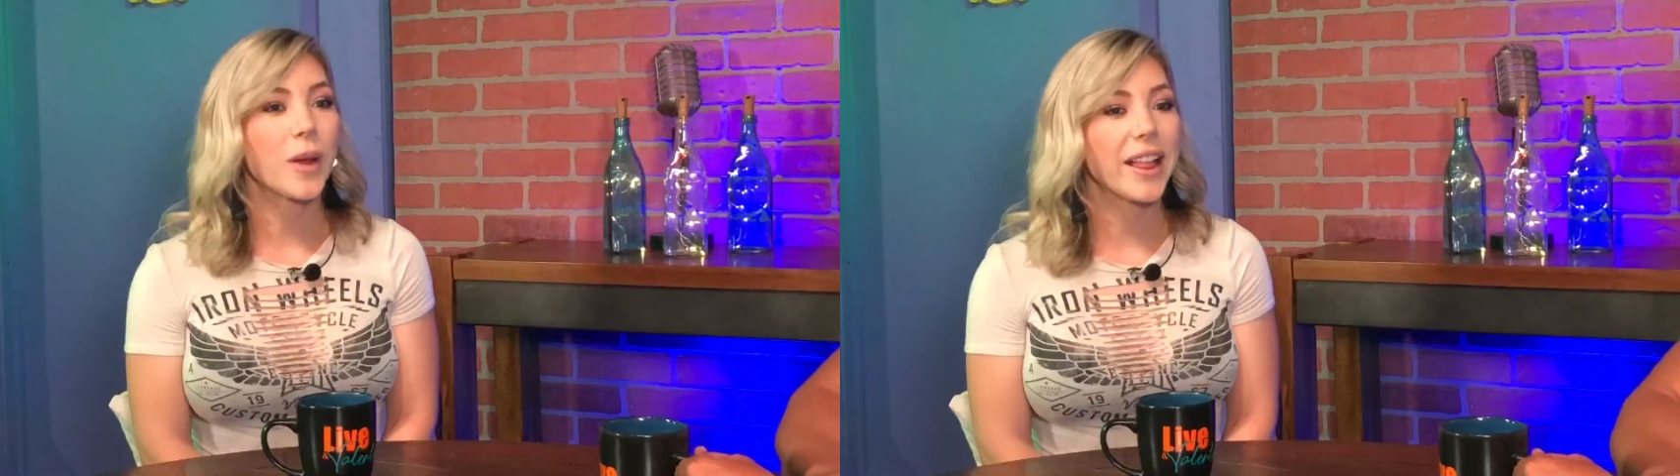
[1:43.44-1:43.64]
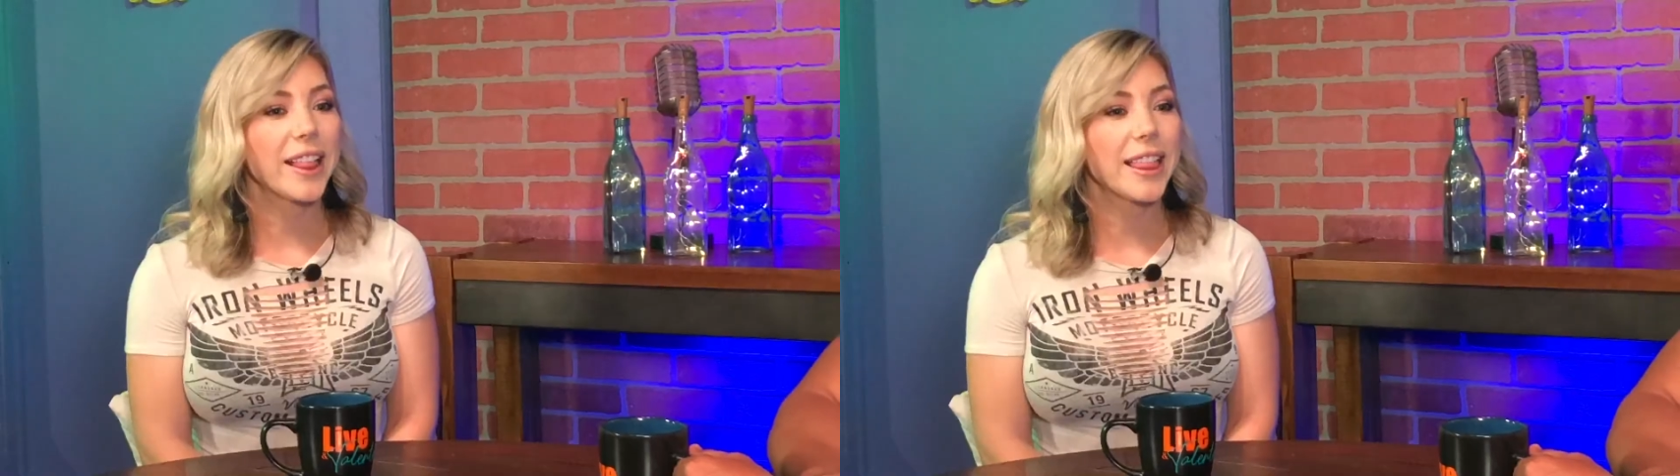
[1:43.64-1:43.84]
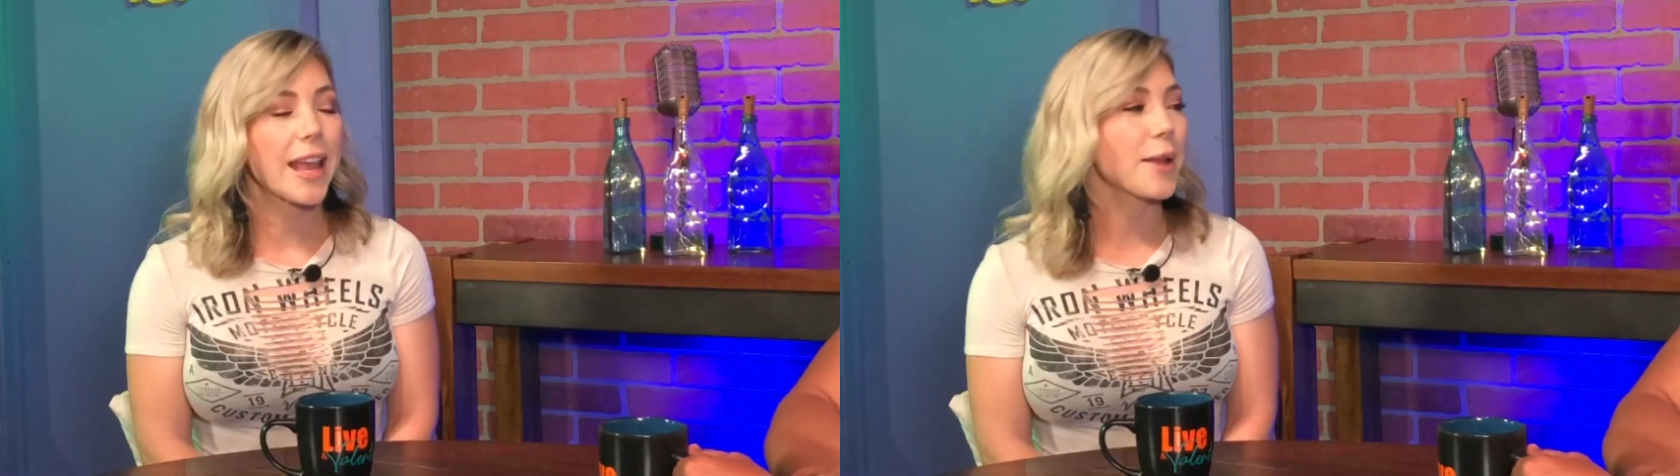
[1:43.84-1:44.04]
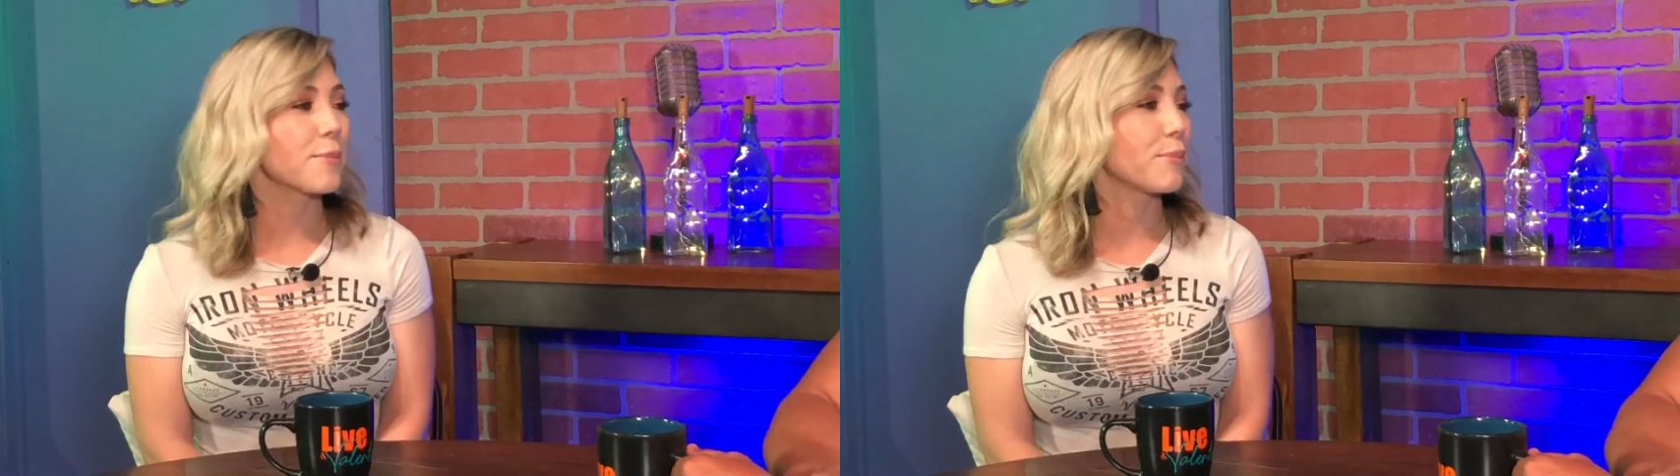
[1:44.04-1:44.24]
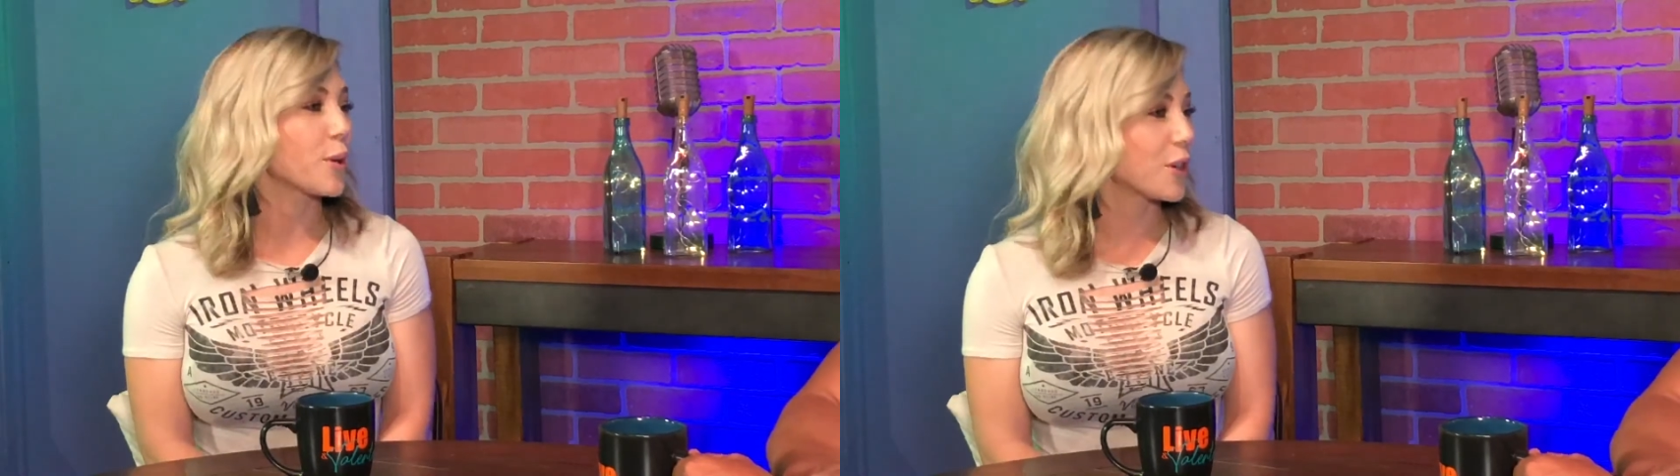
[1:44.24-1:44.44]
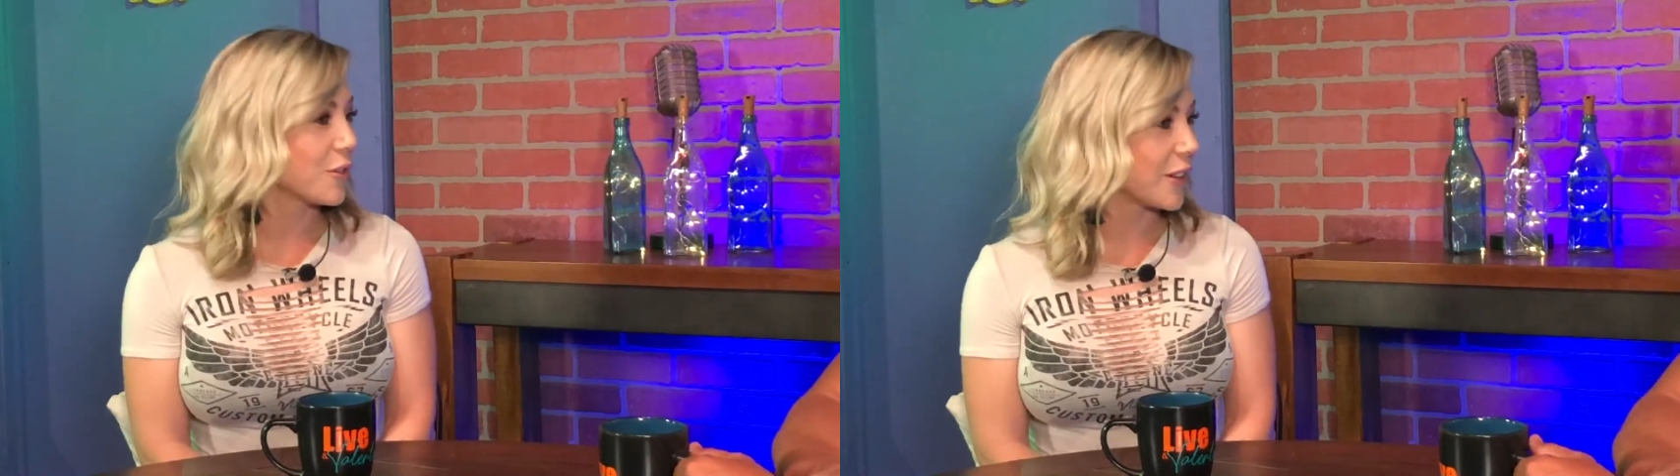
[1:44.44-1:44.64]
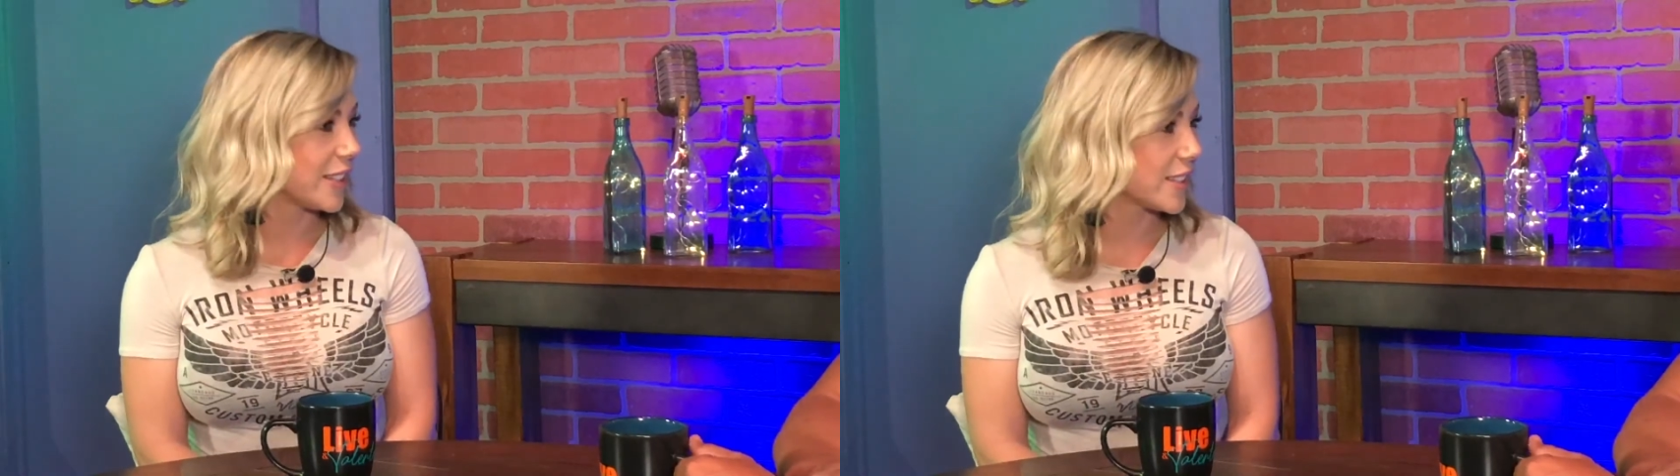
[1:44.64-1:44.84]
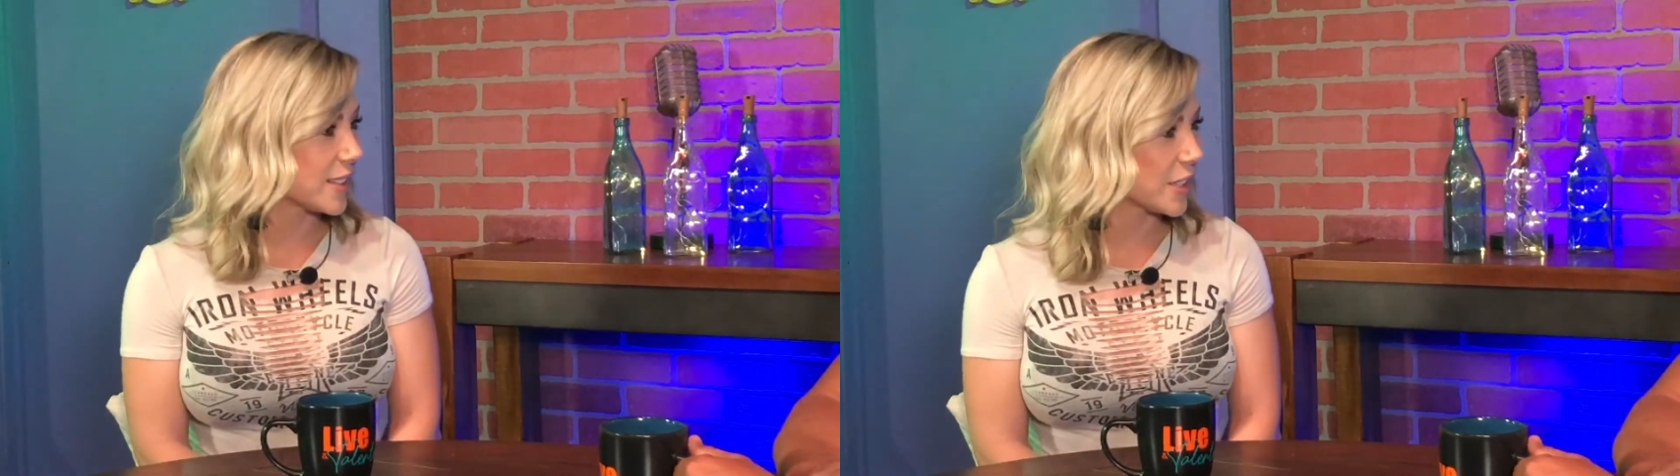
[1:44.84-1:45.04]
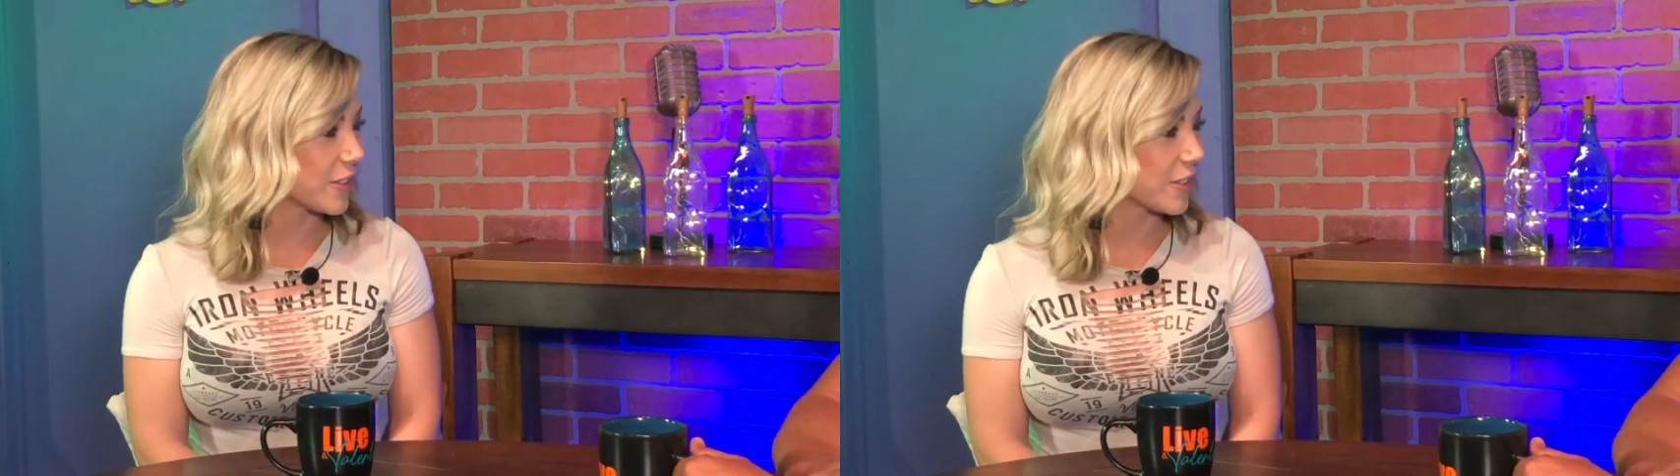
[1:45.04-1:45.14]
Well, I'm born and raised in